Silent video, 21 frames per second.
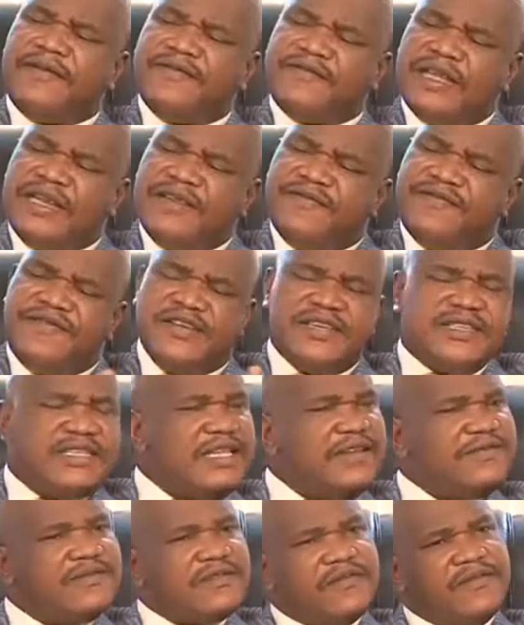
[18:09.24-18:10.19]
after the
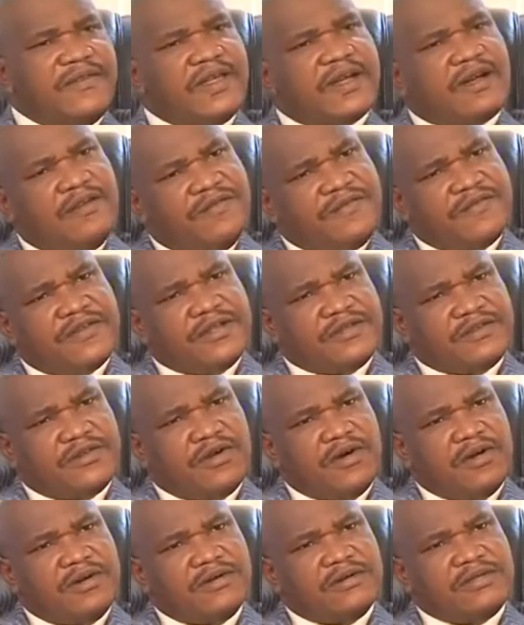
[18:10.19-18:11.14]
facelift of the conference
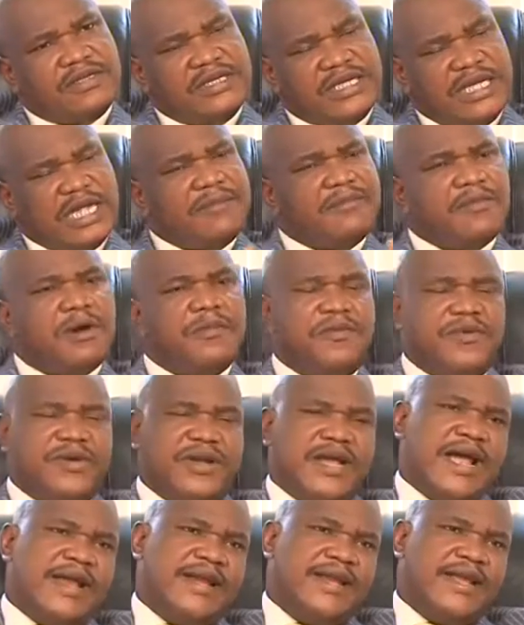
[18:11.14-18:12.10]
hall, she came up
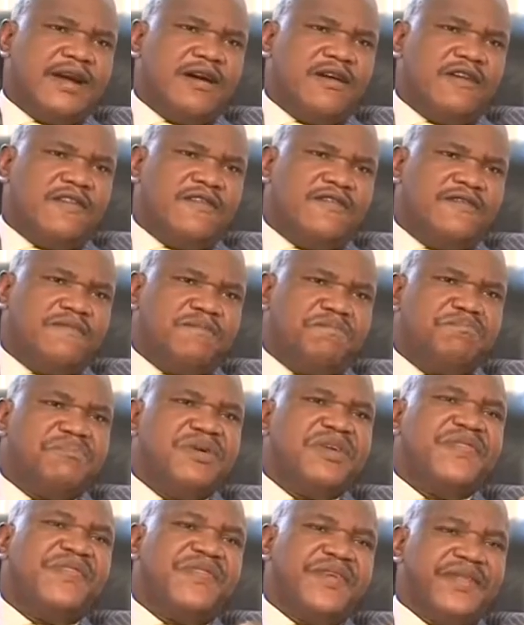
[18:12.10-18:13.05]
with the idea of
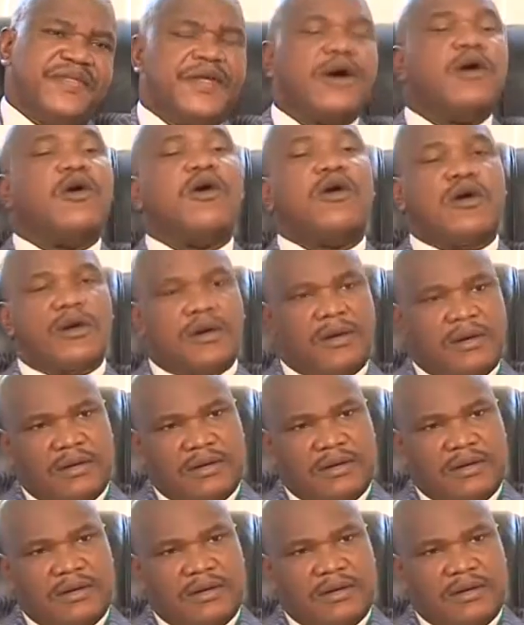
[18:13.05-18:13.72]
painting the hall,